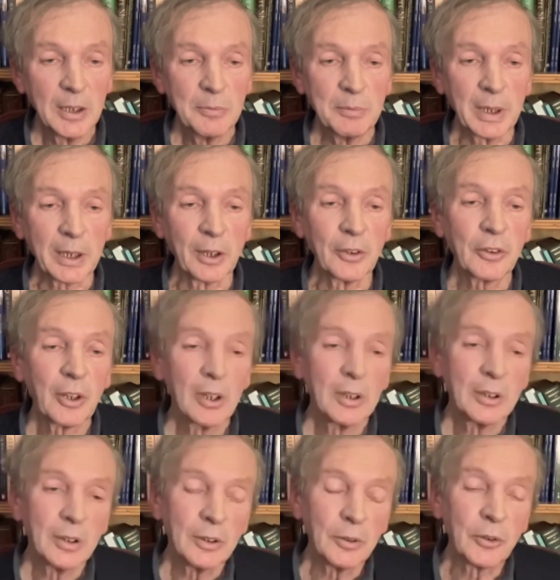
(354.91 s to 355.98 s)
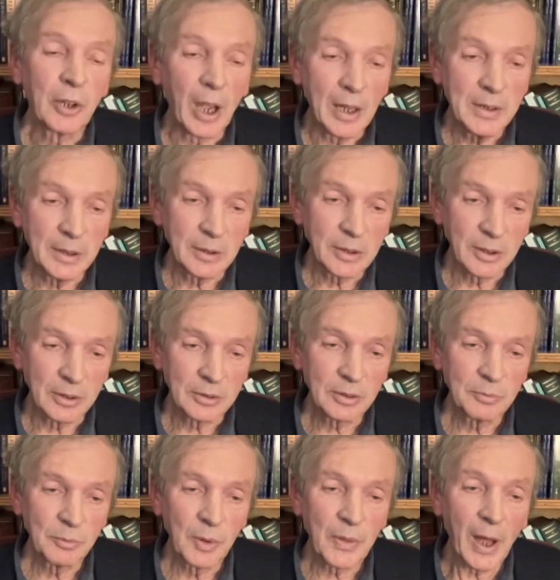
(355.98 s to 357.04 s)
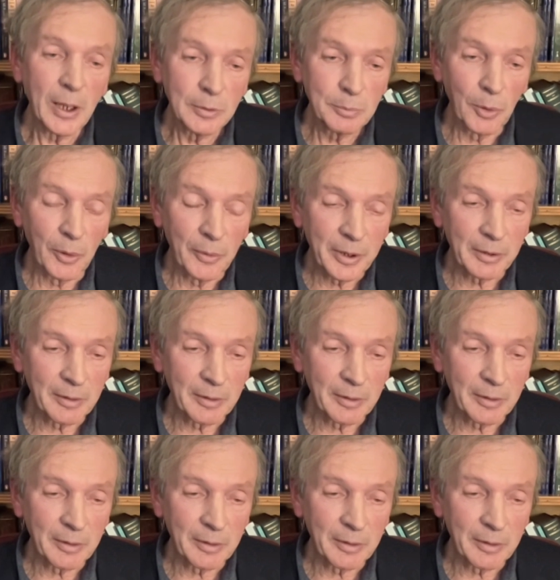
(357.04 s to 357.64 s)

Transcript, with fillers: Because you see, I think that without morphic